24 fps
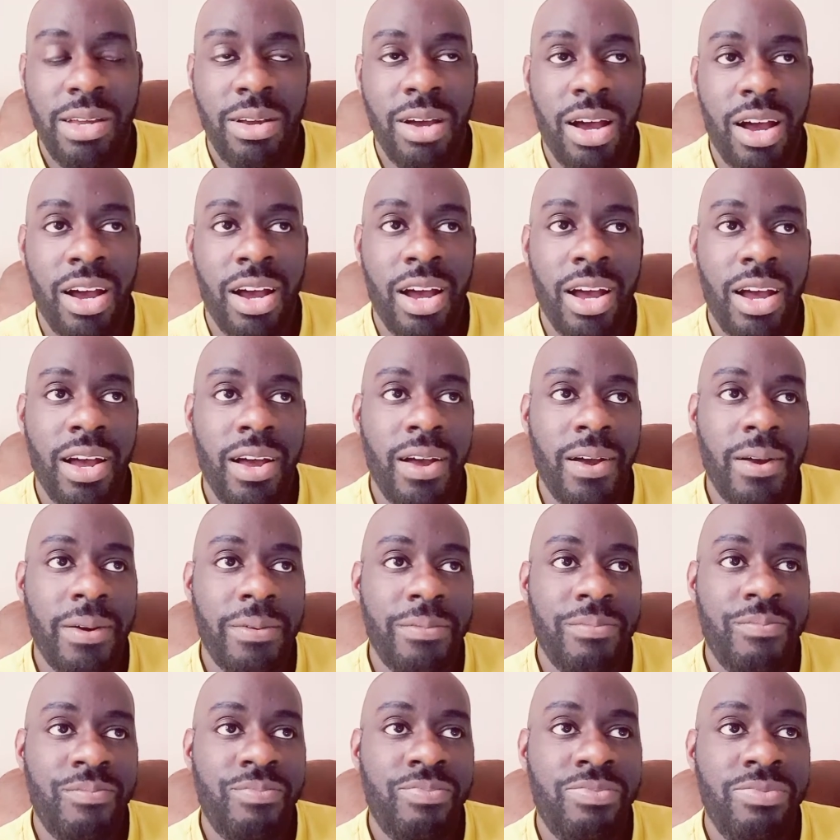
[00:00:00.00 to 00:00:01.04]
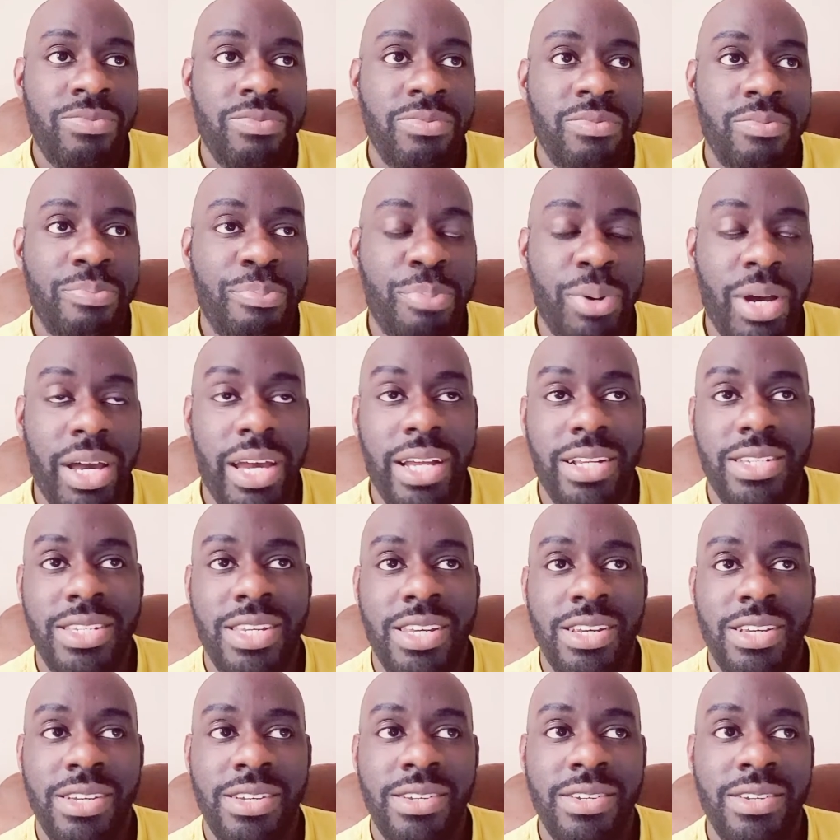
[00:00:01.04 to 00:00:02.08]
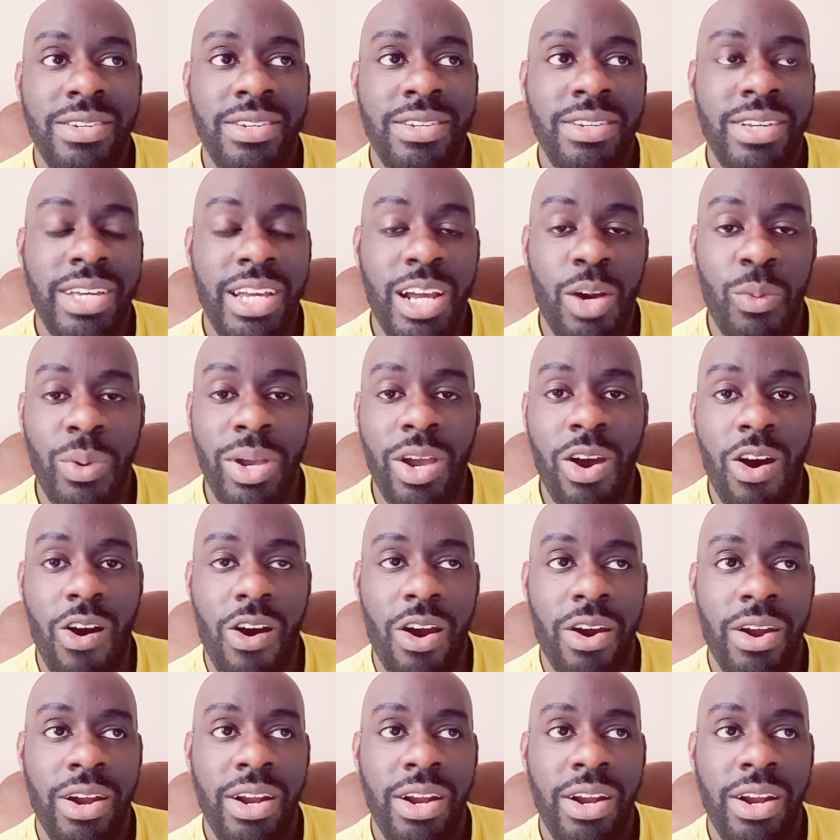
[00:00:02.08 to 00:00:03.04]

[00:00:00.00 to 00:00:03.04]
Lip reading: Uh, but here we are.